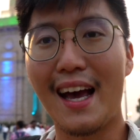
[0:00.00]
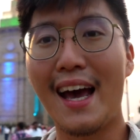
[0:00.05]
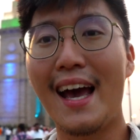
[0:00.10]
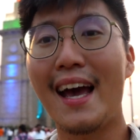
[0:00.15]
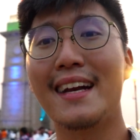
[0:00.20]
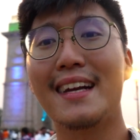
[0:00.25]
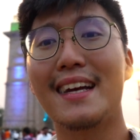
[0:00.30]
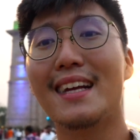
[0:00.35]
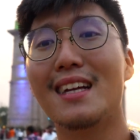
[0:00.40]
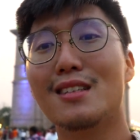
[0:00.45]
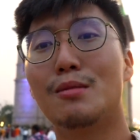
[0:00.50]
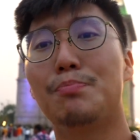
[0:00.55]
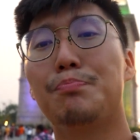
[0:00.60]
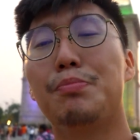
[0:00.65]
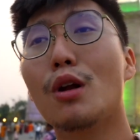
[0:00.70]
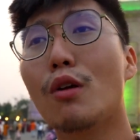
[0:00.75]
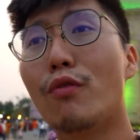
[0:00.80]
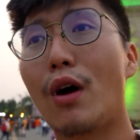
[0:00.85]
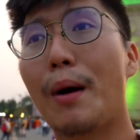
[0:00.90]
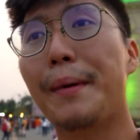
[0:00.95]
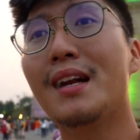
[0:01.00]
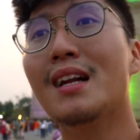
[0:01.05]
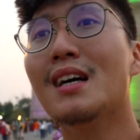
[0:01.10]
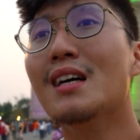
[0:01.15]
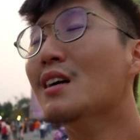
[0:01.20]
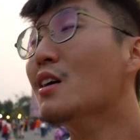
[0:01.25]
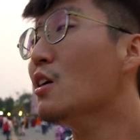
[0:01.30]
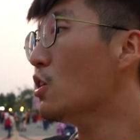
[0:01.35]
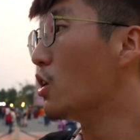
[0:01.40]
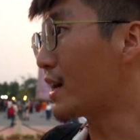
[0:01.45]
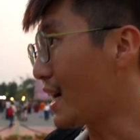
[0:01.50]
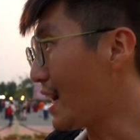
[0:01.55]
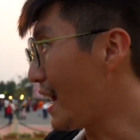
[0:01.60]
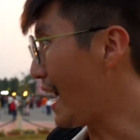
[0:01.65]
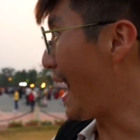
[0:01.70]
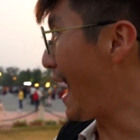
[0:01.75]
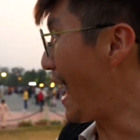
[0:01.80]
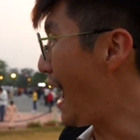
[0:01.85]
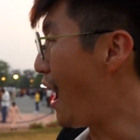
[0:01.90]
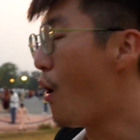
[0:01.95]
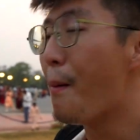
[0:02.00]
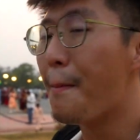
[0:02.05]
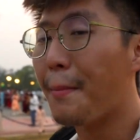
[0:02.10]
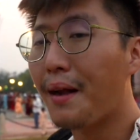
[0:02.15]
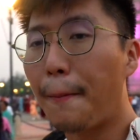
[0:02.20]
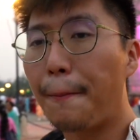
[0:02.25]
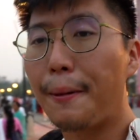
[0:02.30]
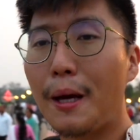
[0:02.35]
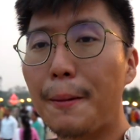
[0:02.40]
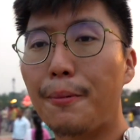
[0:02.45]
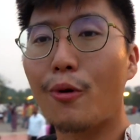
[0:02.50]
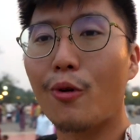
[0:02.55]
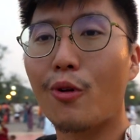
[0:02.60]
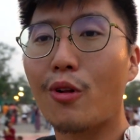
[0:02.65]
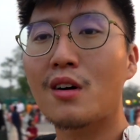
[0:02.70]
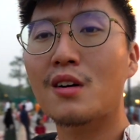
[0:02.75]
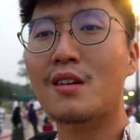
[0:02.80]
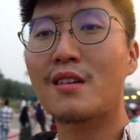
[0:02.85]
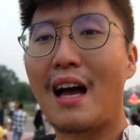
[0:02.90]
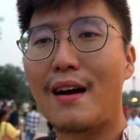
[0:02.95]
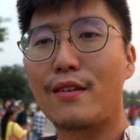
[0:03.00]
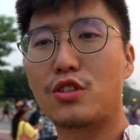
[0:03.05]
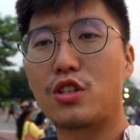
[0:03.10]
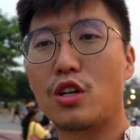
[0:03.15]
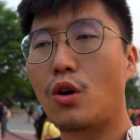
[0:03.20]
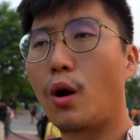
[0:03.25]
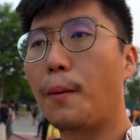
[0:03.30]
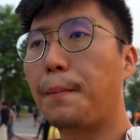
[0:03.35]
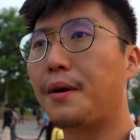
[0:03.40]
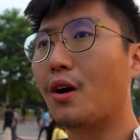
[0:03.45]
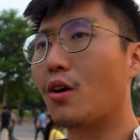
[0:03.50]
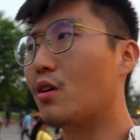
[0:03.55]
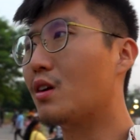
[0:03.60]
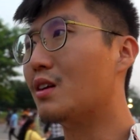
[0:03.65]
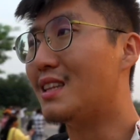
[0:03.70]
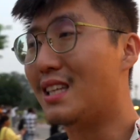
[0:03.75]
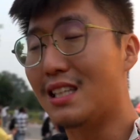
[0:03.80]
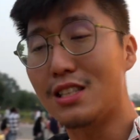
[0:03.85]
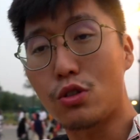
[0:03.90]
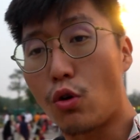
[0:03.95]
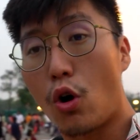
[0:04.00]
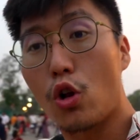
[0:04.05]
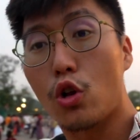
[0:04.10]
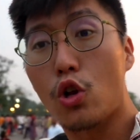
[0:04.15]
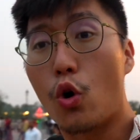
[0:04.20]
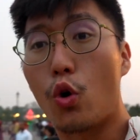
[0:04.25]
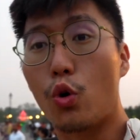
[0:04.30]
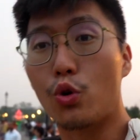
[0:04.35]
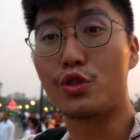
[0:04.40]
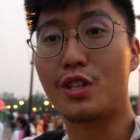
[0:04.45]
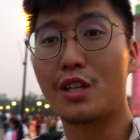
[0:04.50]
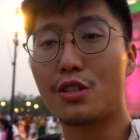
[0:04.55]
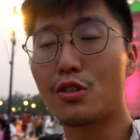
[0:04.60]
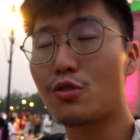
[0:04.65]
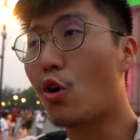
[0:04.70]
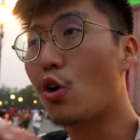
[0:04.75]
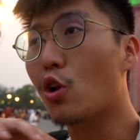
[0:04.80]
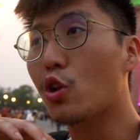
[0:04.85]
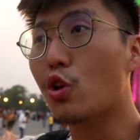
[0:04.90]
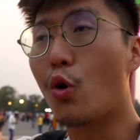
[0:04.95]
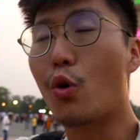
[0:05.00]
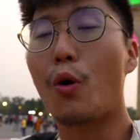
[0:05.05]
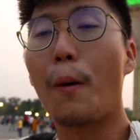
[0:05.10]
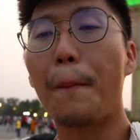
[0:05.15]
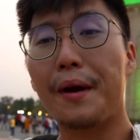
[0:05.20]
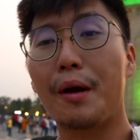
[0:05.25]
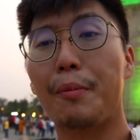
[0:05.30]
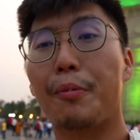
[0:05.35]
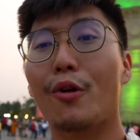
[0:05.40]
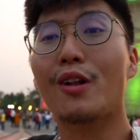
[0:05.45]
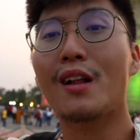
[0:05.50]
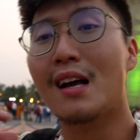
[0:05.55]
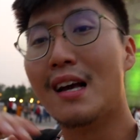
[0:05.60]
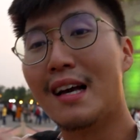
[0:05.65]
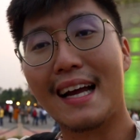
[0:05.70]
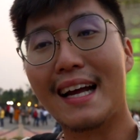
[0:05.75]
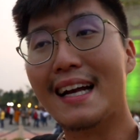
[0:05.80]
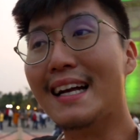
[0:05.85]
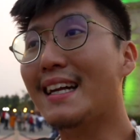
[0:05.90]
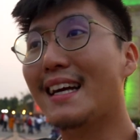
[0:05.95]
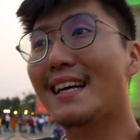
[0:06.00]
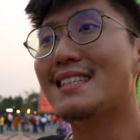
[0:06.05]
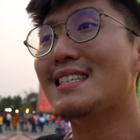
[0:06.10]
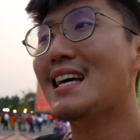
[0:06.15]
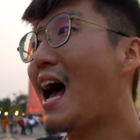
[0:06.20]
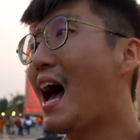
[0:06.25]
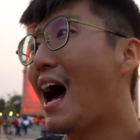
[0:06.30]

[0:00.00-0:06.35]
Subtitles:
And it is beautiful. I mean, look at how many people have shown up here. These are all locals. These are all local people, Indians.